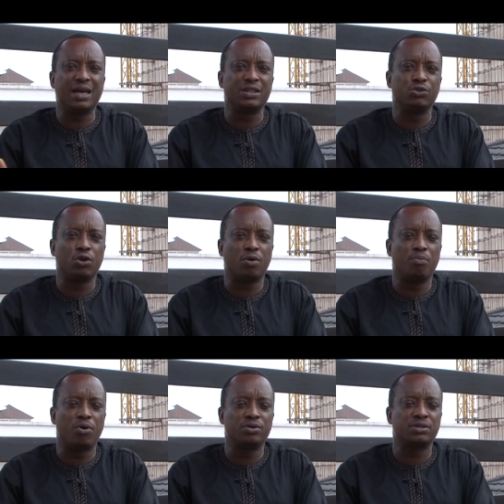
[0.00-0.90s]

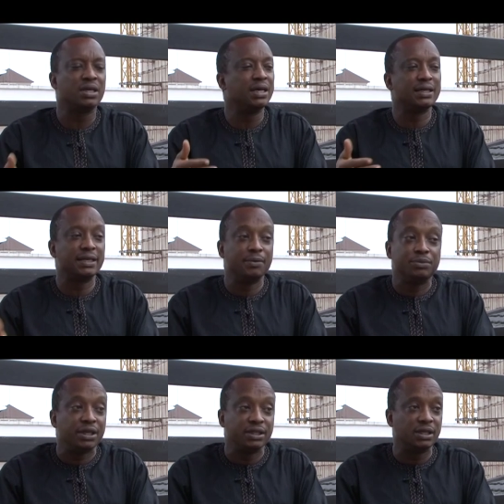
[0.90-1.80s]
enormous game
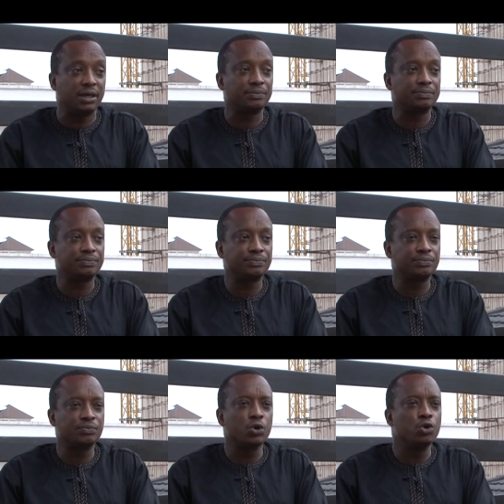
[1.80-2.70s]
changer.
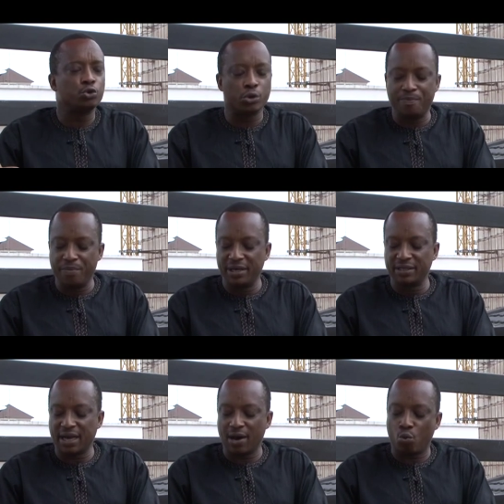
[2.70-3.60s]
Hmm. So it
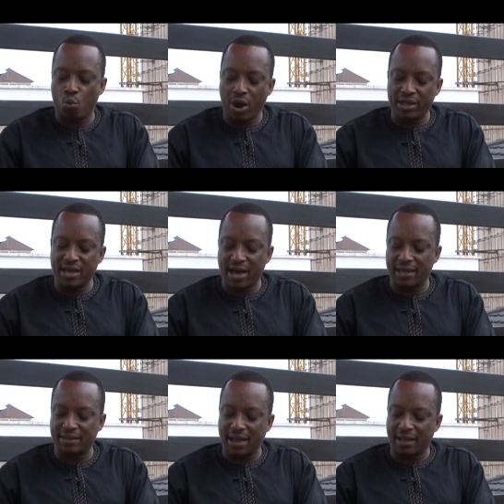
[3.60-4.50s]
means that
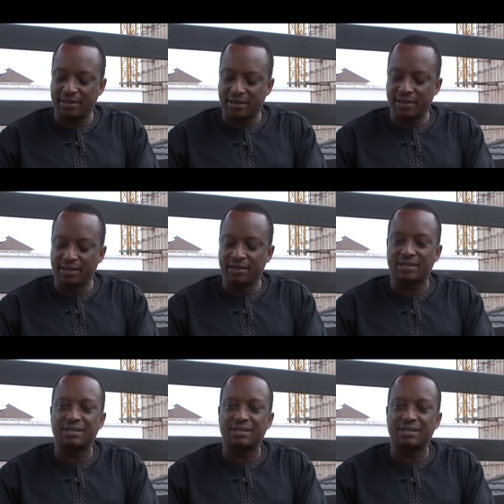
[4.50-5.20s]
whether that kid is